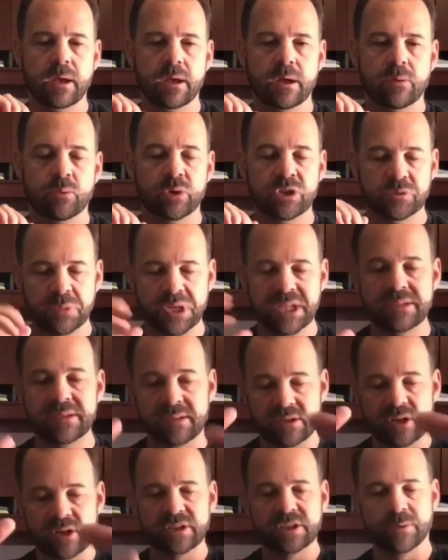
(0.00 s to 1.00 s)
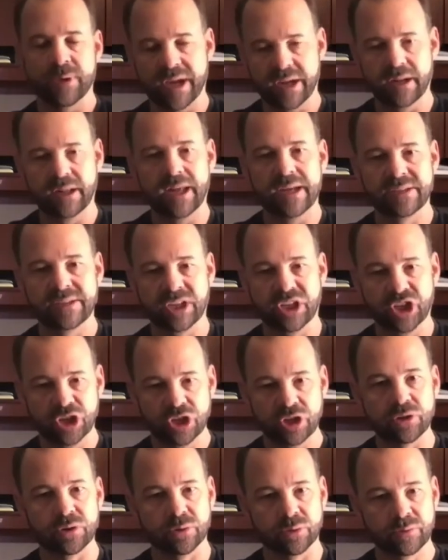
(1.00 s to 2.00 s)
which means it's also analyzing
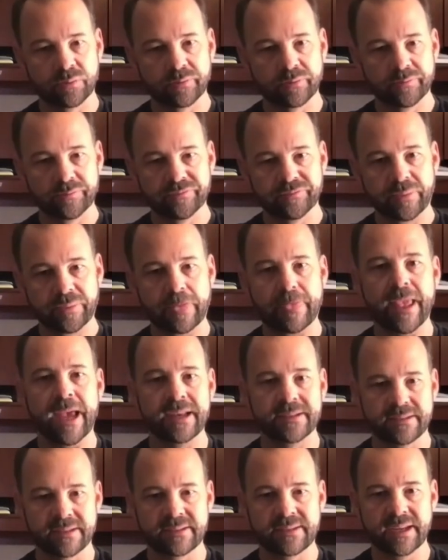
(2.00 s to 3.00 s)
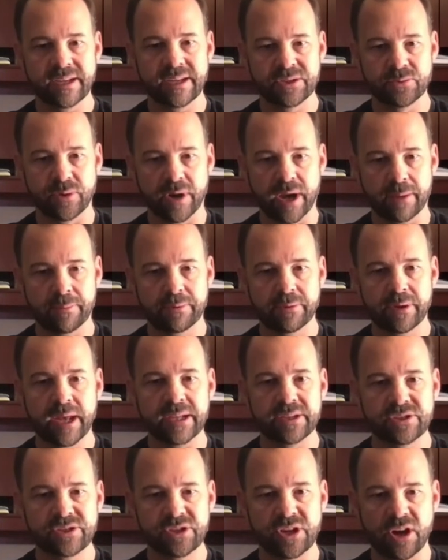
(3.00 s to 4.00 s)
you as a sales rep. And
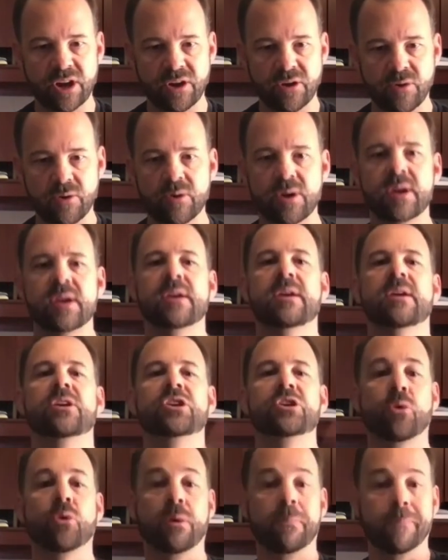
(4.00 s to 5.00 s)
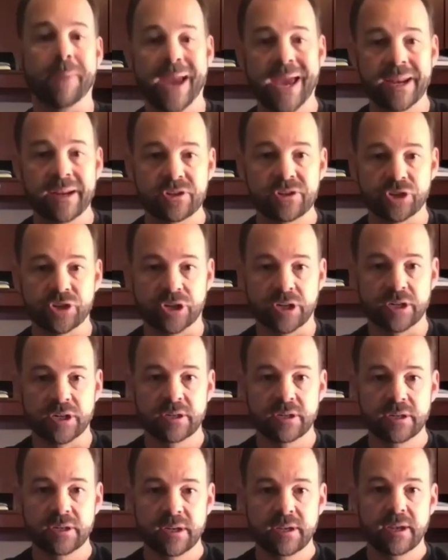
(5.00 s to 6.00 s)
so your manager
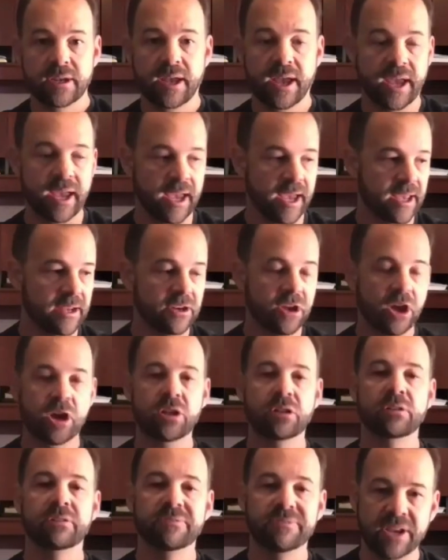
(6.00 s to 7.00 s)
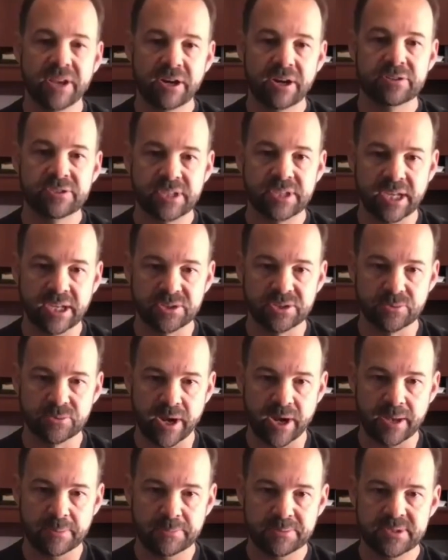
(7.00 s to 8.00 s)
and all of their sales
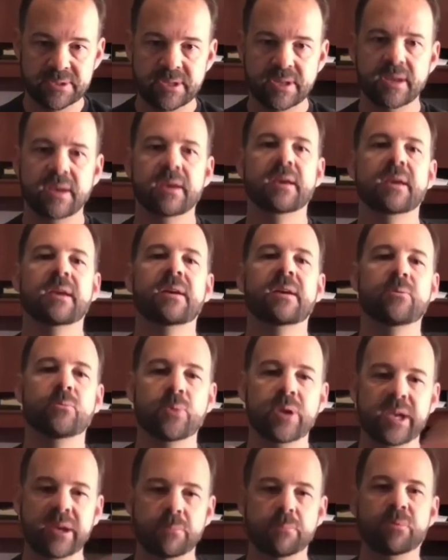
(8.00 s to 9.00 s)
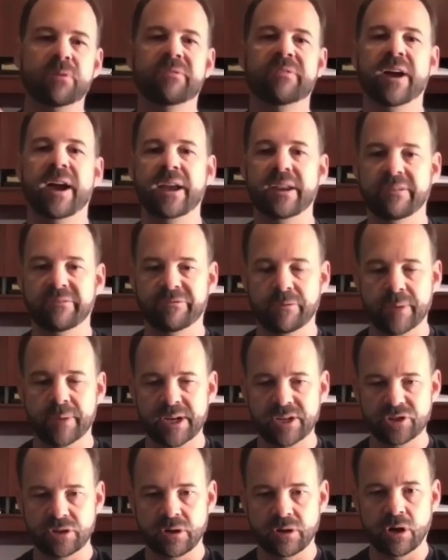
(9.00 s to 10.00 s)
reps, we can provide
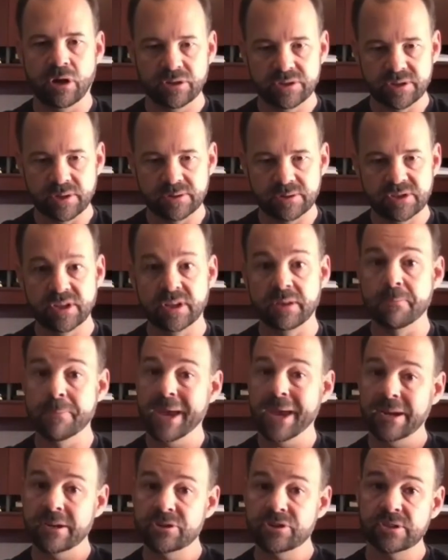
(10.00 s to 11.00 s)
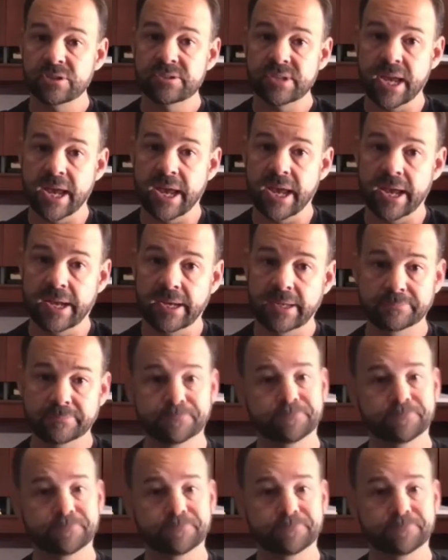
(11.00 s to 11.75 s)
information also to the manager saying,